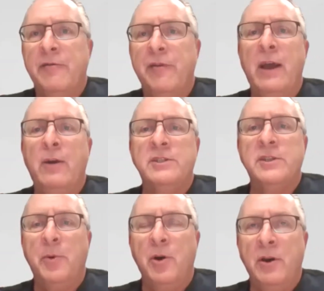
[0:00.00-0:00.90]

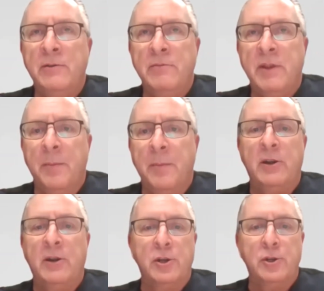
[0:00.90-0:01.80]
frowns upon
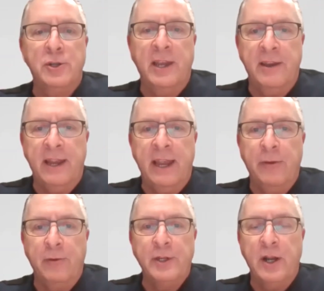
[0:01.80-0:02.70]
competitors getting
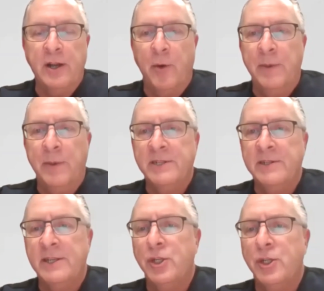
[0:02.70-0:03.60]
together to talk about
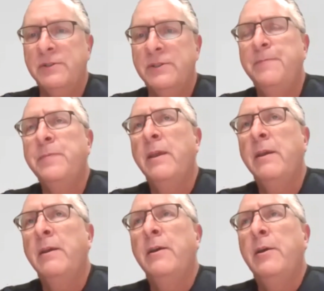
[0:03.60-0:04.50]
business issues.
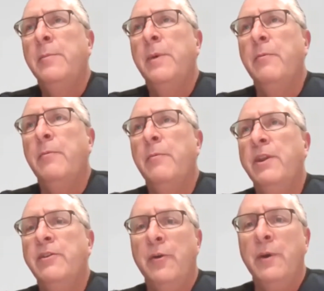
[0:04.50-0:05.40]

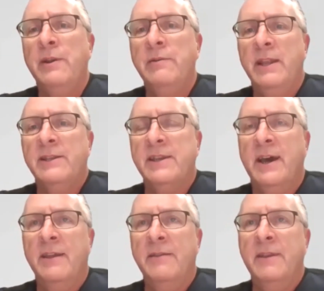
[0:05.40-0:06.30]
When you do it
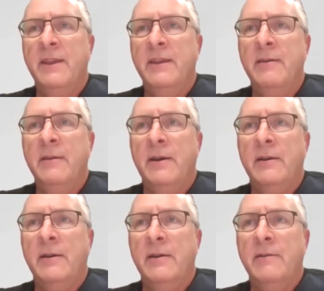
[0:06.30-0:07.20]
inside the
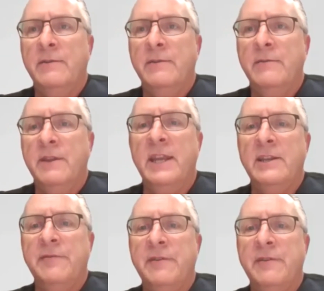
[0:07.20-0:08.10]

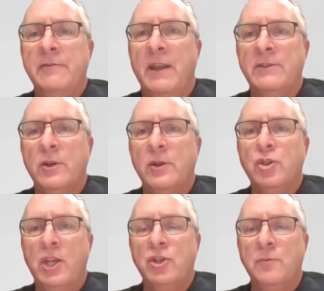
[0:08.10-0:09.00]
tent of an
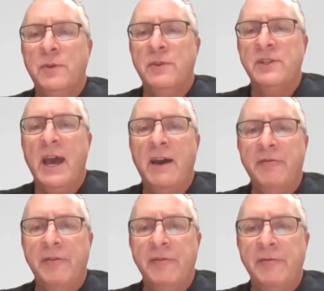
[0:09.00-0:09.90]
association with
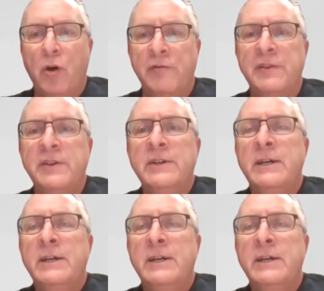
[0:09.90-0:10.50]
staff involved,